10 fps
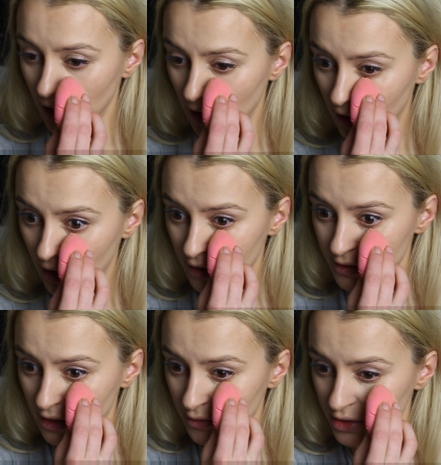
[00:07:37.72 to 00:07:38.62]
and
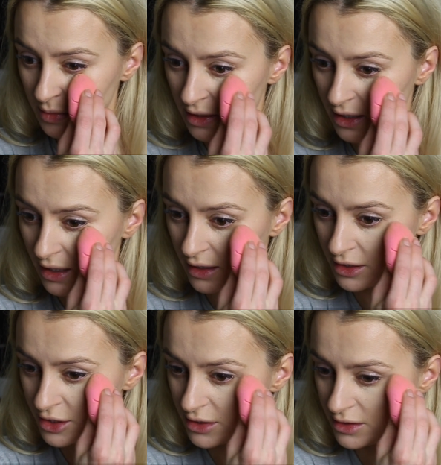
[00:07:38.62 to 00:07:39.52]
I would apply
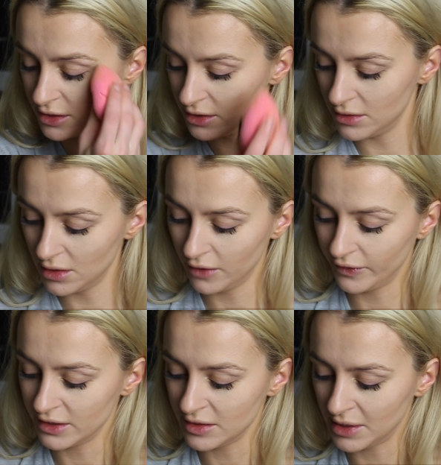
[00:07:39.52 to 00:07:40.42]

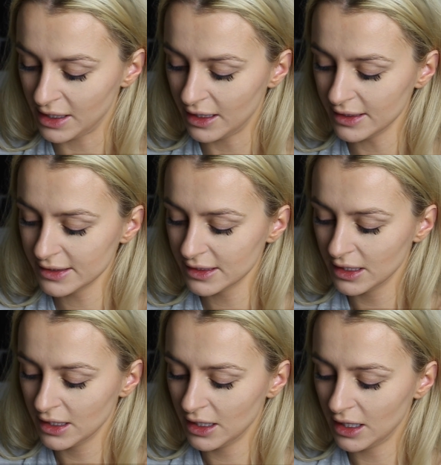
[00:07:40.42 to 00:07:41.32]
underneath my eyes.
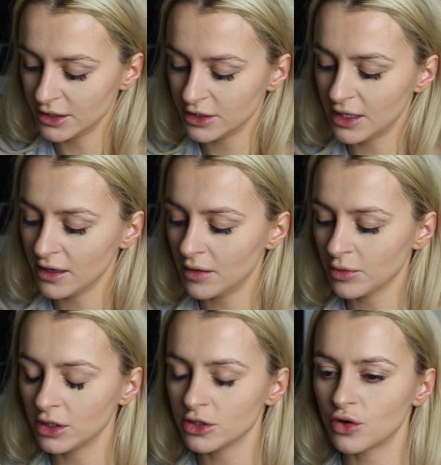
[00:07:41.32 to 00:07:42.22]
And today I'm
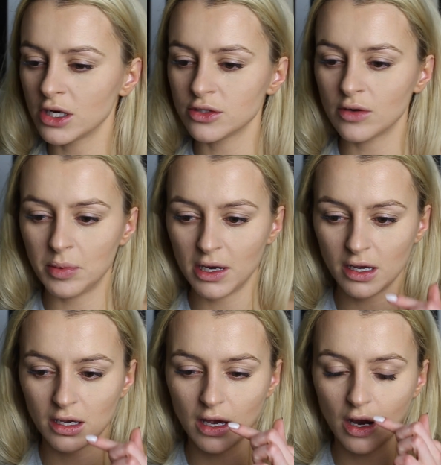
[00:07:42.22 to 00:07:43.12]
gonna try to
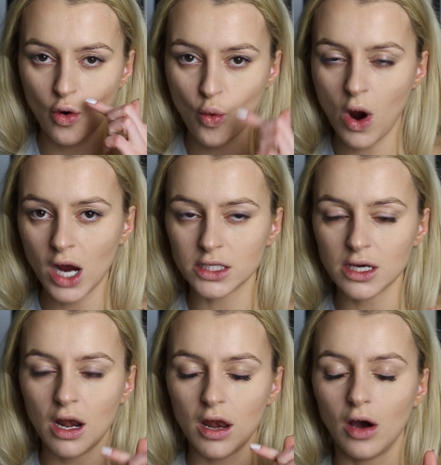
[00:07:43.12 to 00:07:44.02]
apply quite
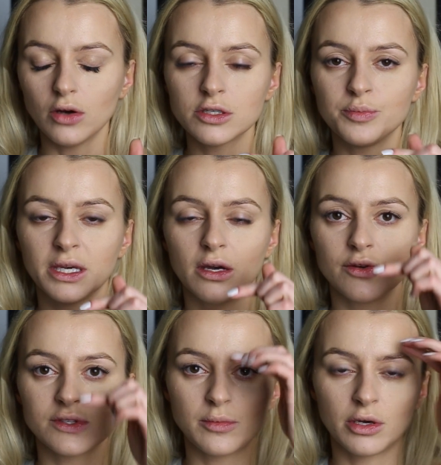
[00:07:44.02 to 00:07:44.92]
a lot
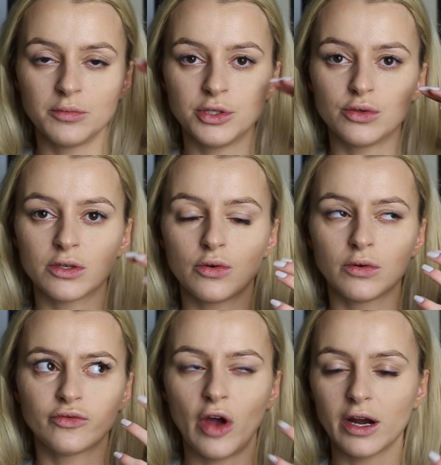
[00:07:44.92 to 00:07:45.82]
because I'm gonna be doing
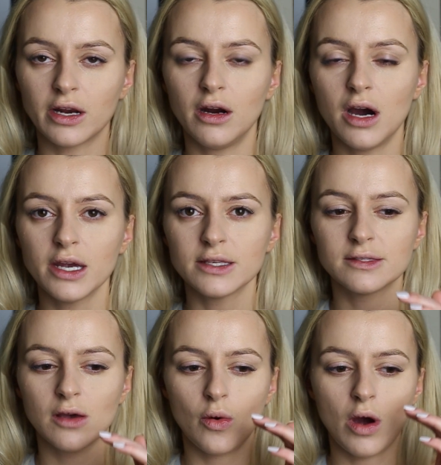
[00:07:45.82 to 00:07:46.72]
darker eyes,
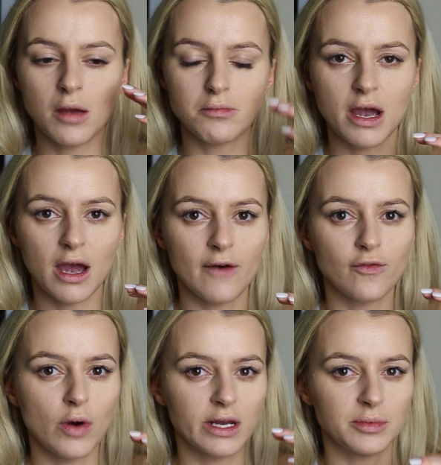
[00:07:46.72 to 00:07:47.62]
so I might have
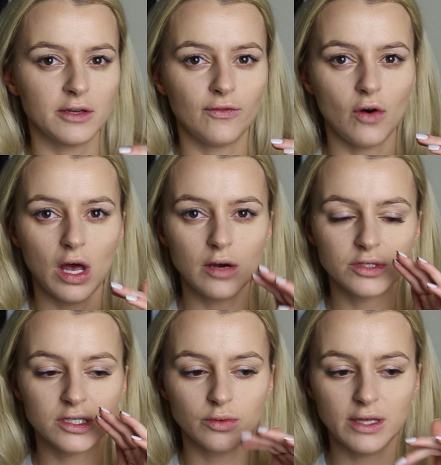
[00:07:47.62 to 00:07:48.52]
quite a bit of fallout,
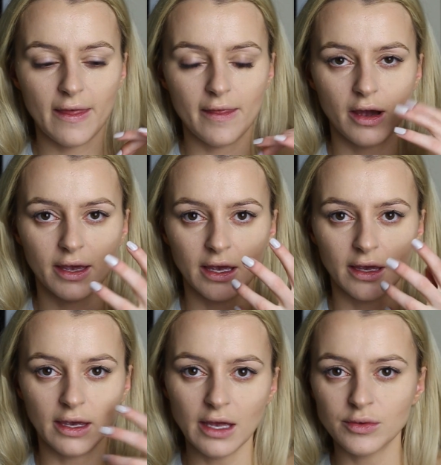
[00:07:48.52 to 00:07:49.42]
so then I can
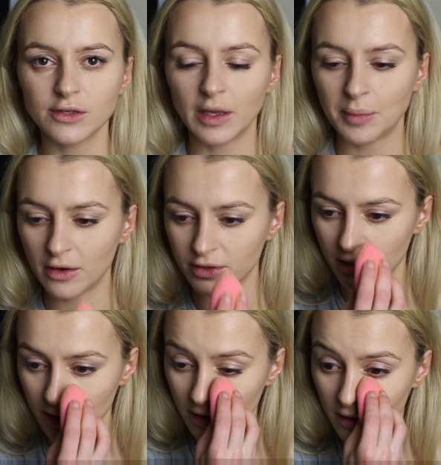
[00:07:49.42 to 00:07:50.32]
get rid of that powder.